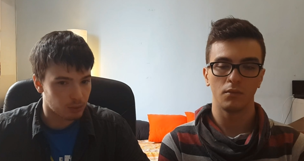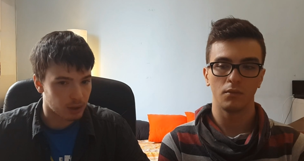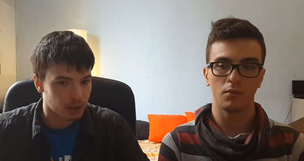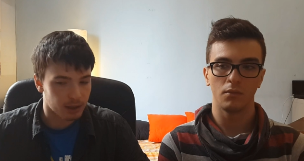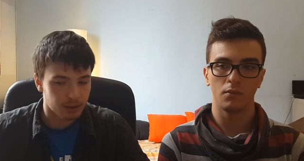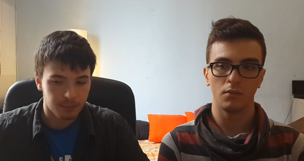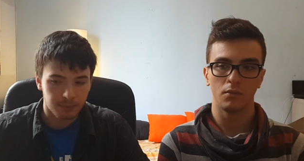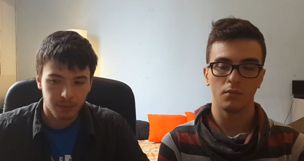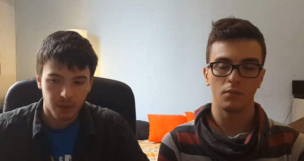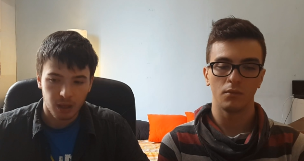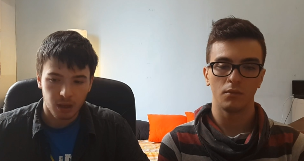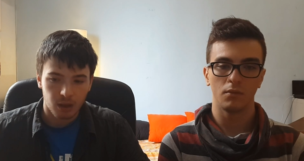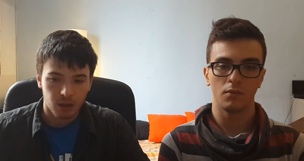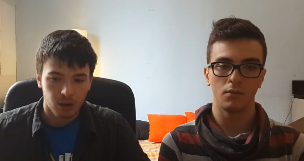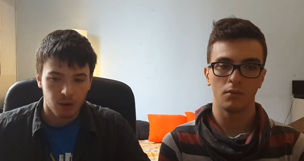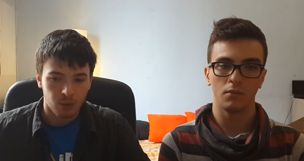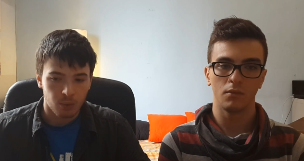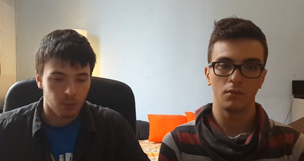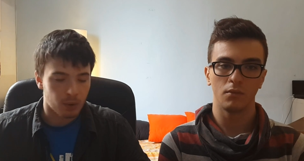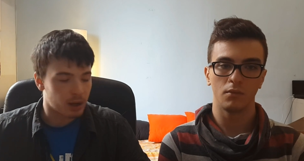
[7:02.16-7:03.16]
Speaker 1: were
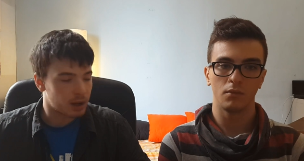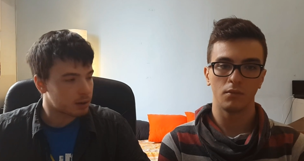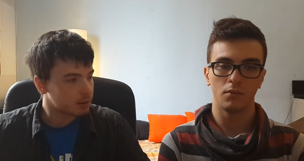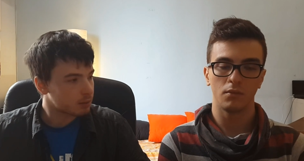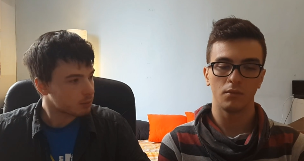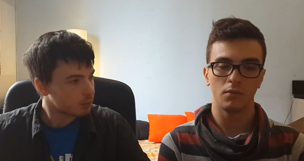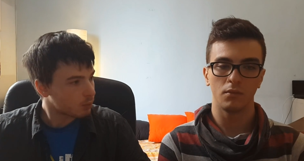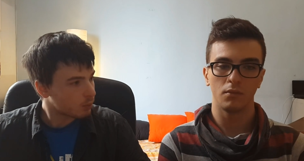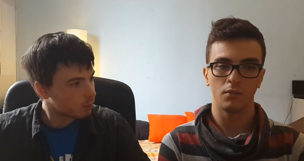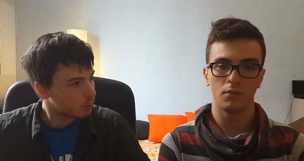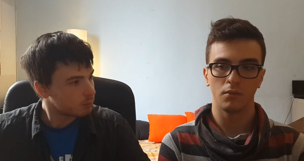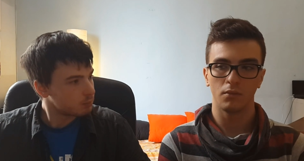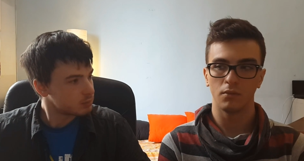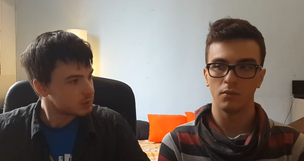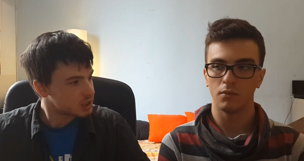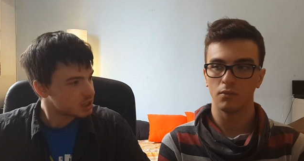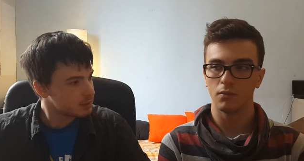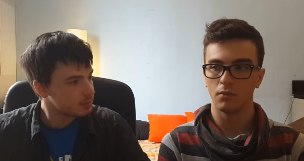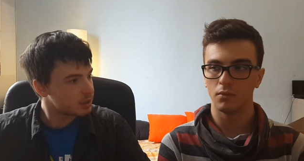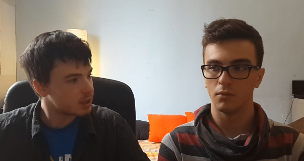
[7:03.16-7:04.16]
similar
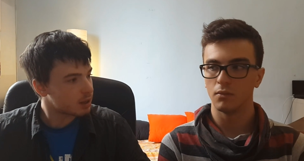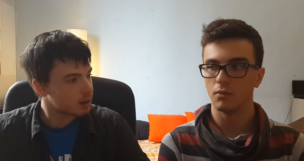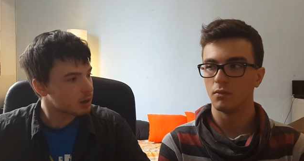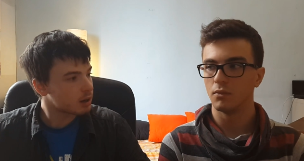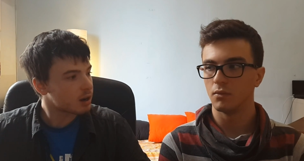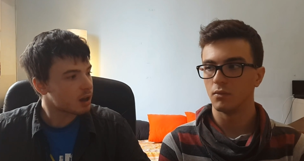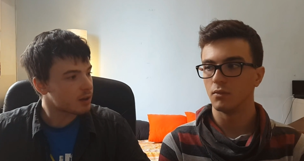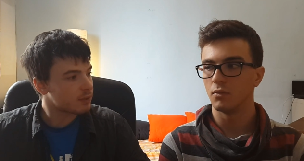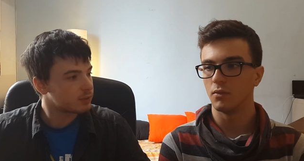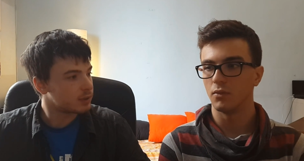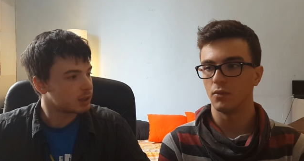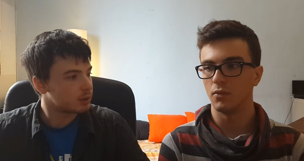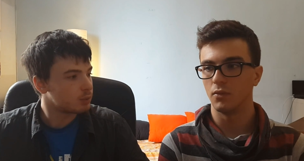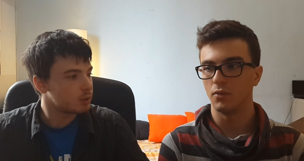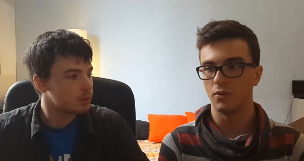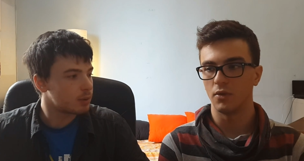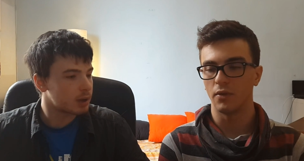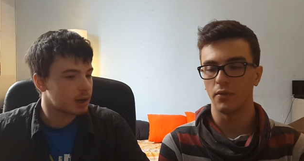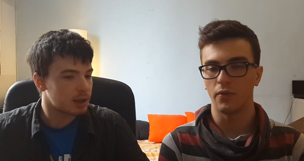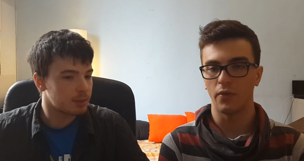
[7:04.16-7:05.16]
enough that we were able
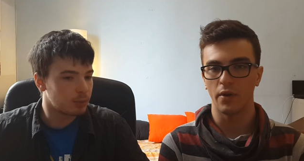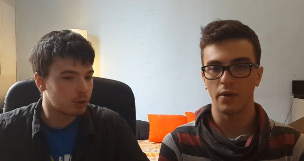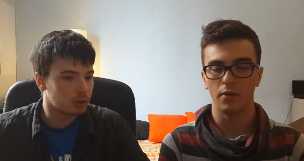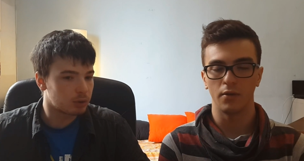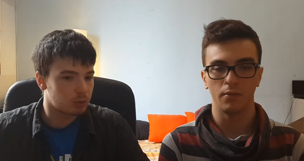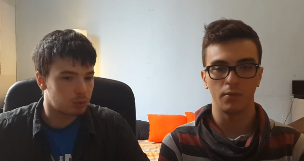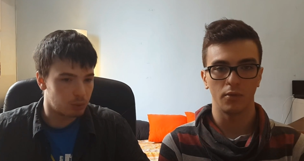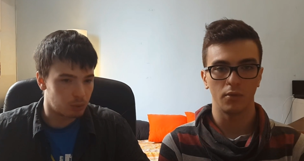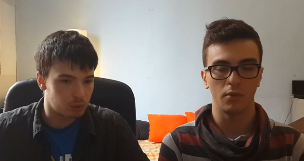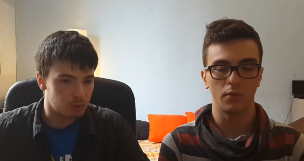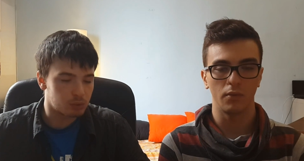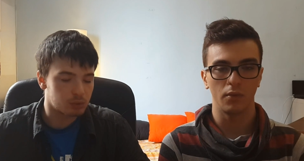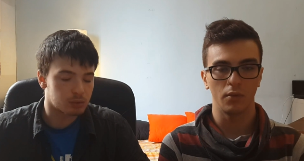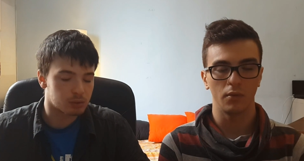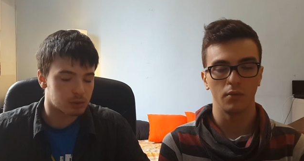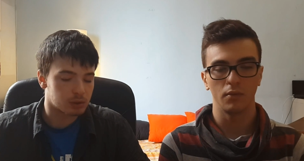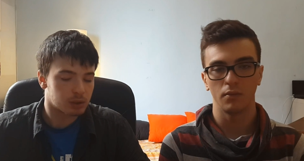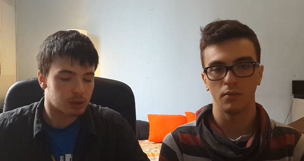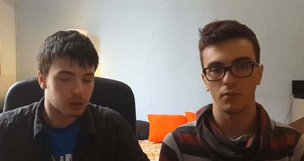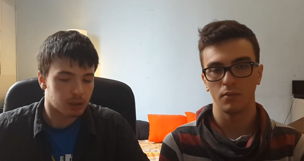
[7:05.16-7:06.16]
to uh,
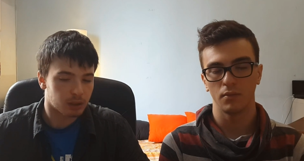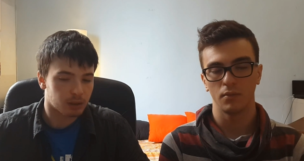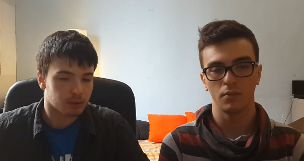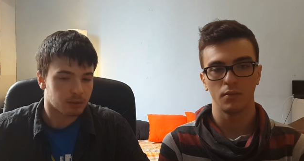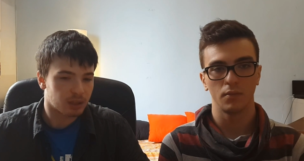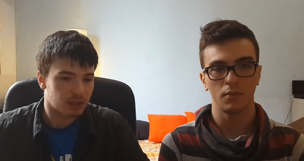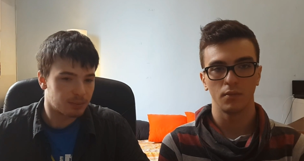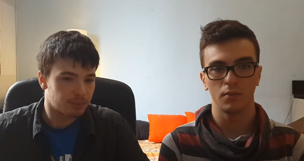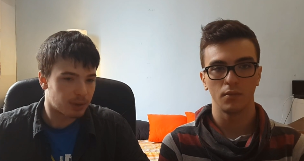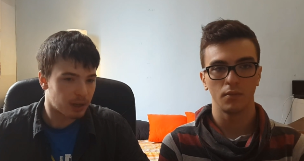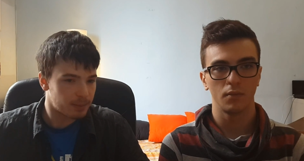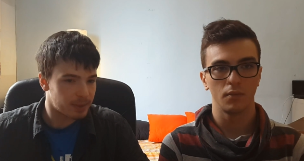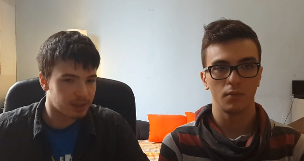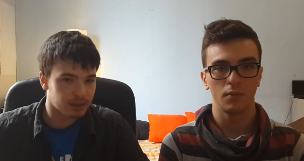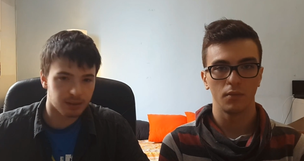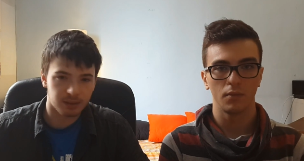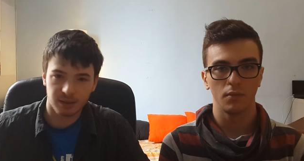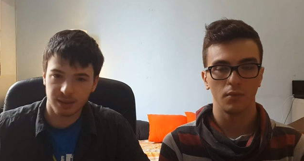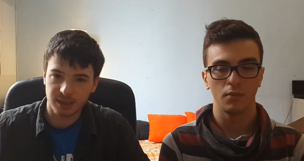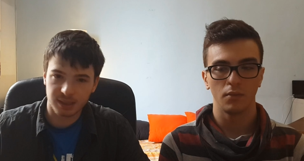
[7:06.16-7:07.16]
implement the same
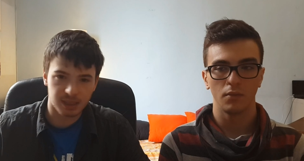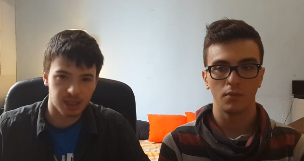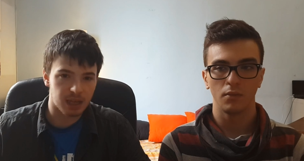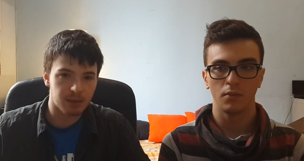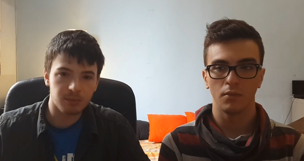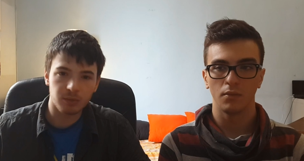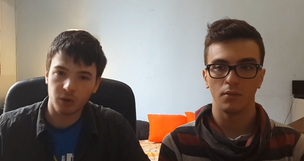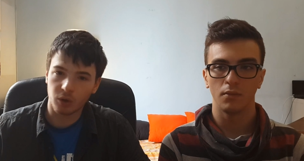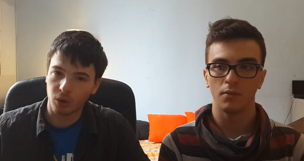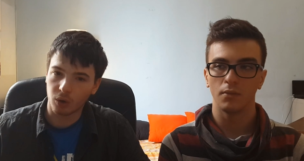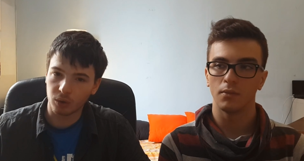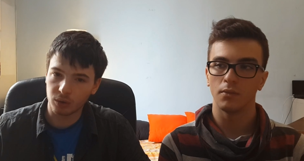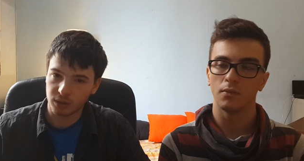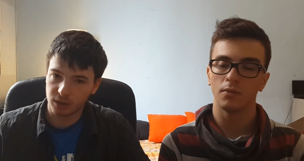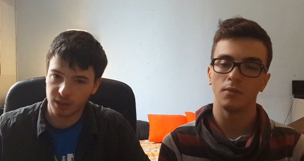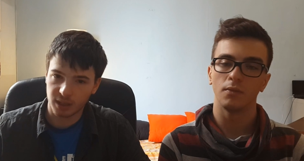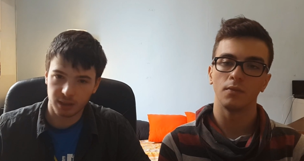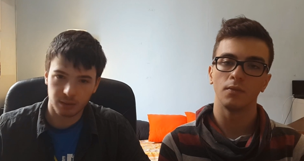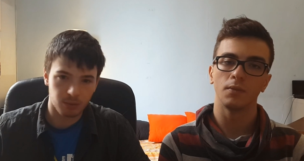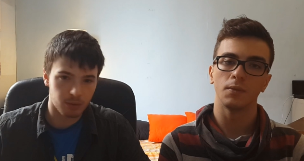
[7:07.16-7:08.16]
code that we were
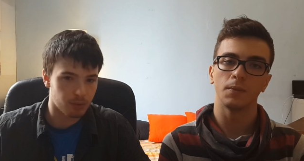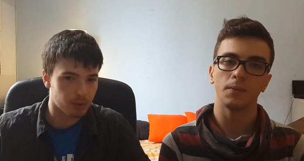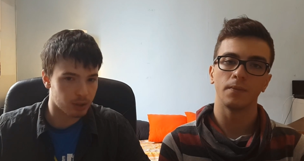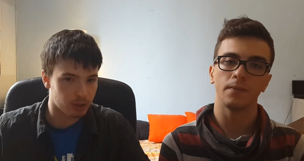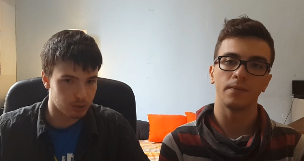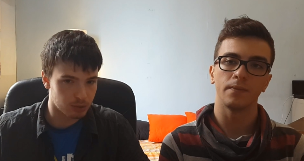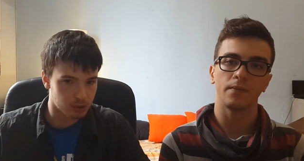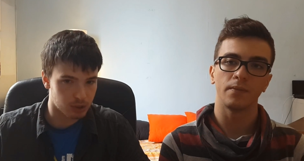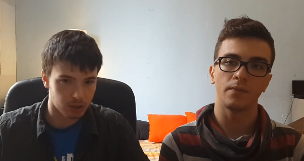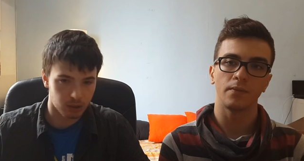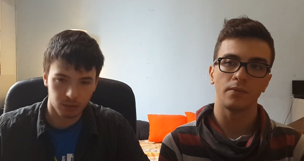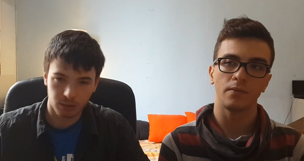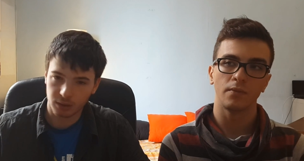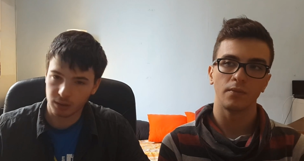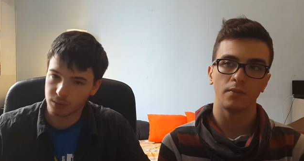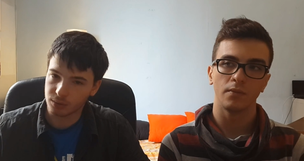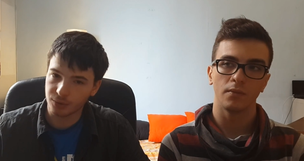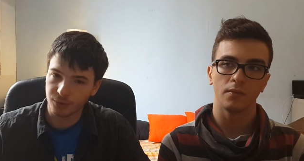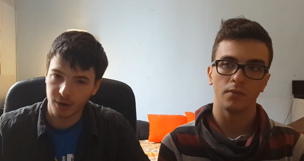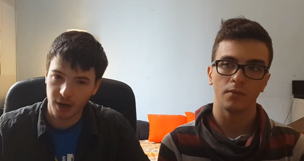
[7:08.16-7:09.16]
using on the CoolRunner,
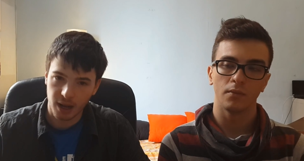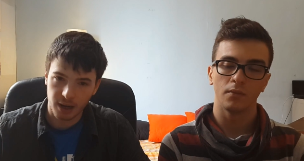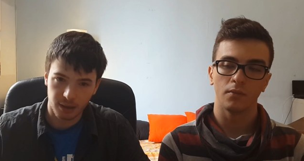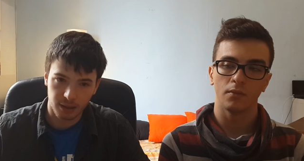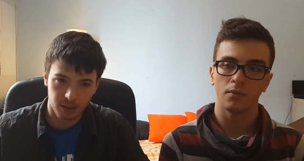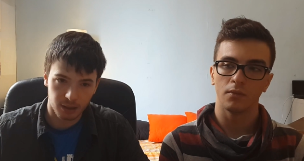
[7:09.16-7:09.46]
uh,